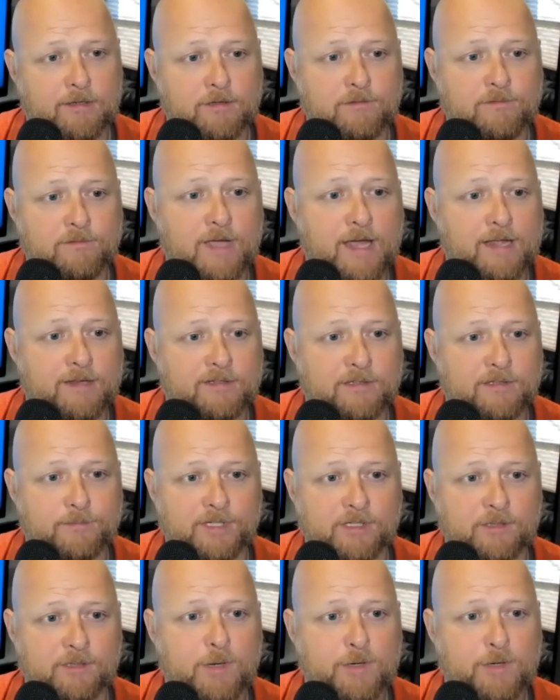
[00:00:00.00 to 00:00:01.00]
You've got some
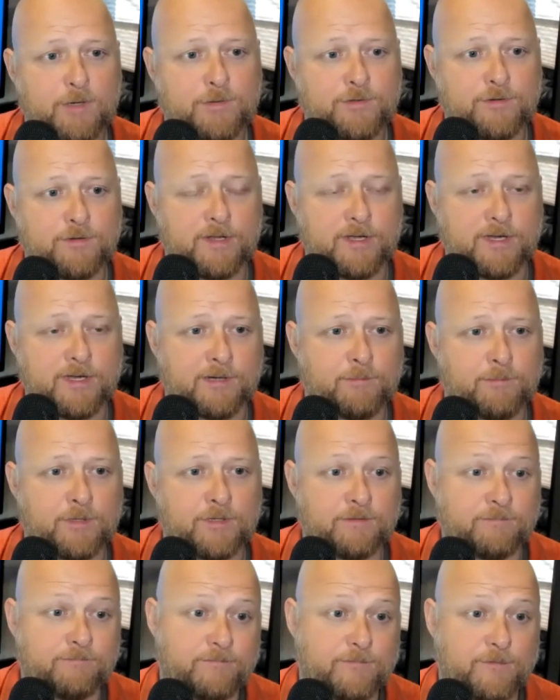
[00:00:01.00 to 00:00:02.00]
exposure there,
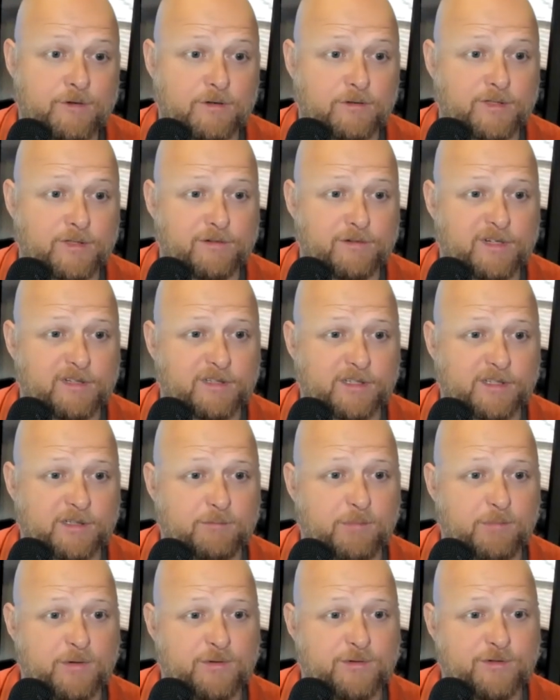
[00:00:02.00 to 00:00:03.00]
but your only real
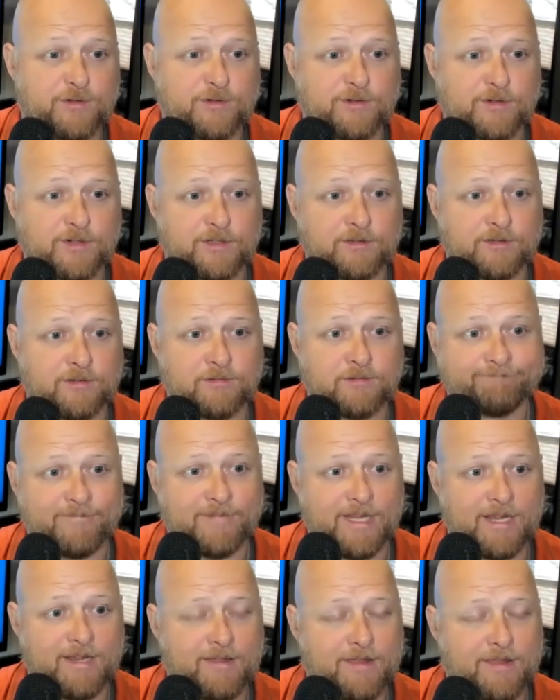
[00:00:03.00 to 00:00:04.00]
exposure is
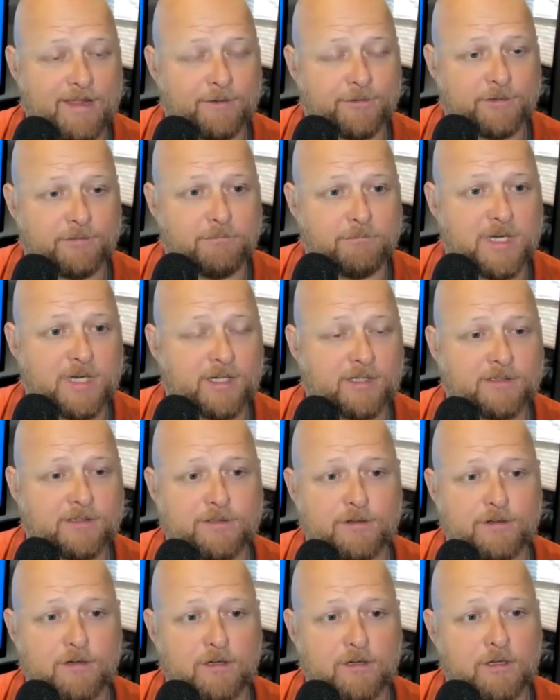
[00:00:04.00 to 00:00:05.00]
$10,000
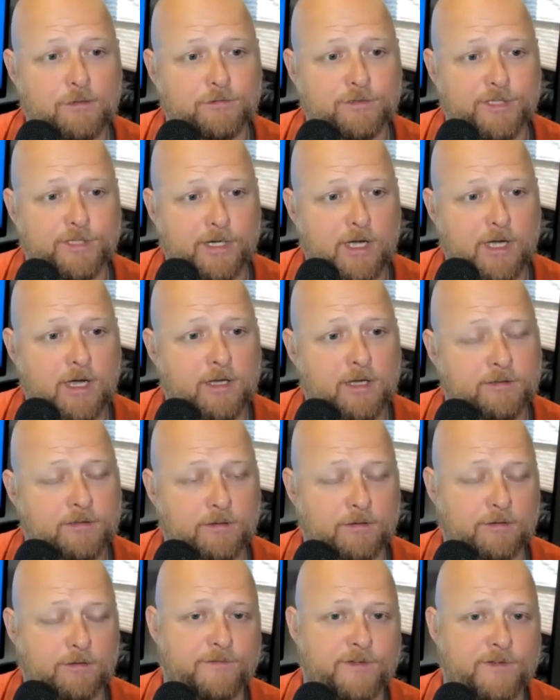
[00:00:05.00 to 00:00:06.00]
in your closing costs,
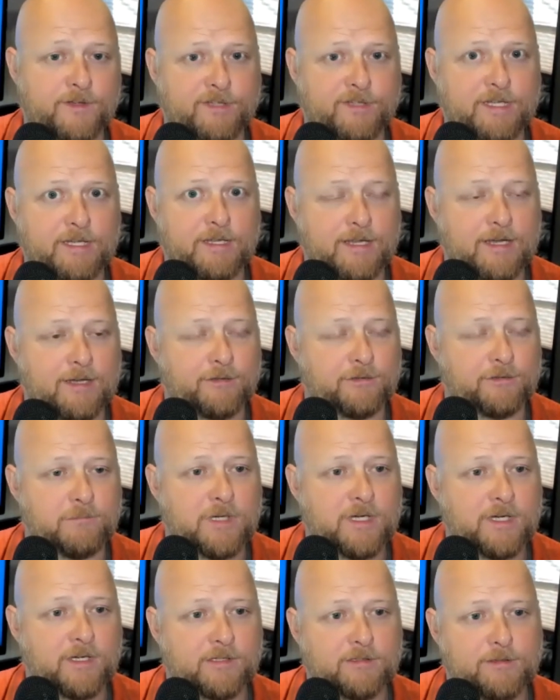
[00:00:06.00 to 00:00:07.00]
or
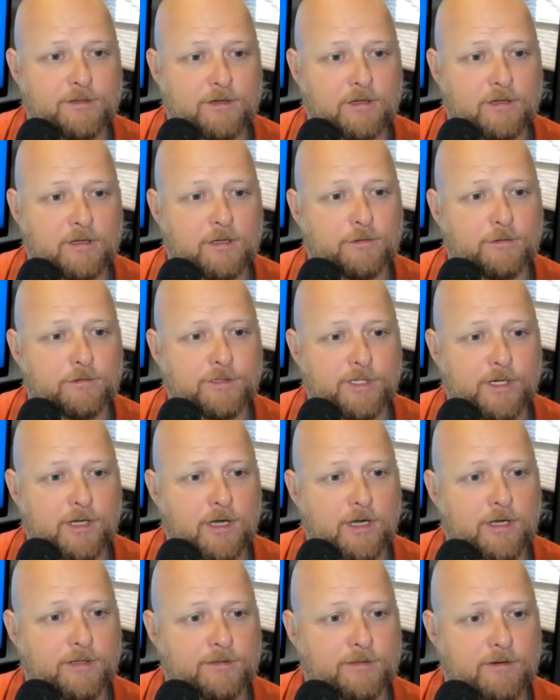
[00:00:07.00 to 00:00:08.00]
$15,000 in your closing
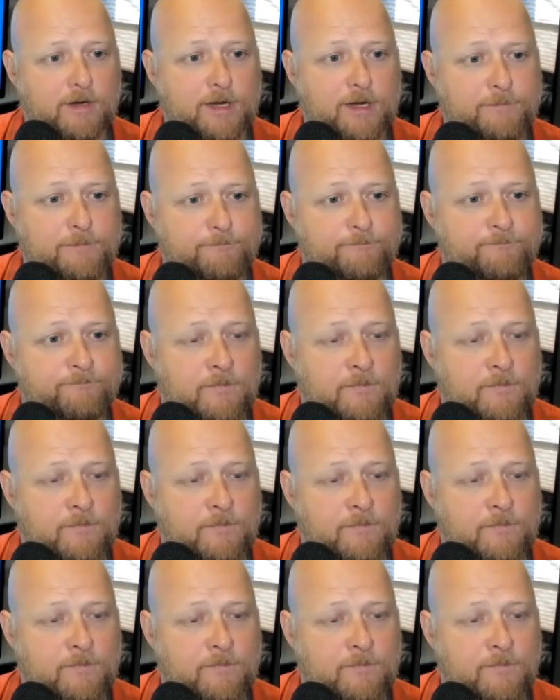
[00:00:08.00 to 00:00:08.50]
costs, right?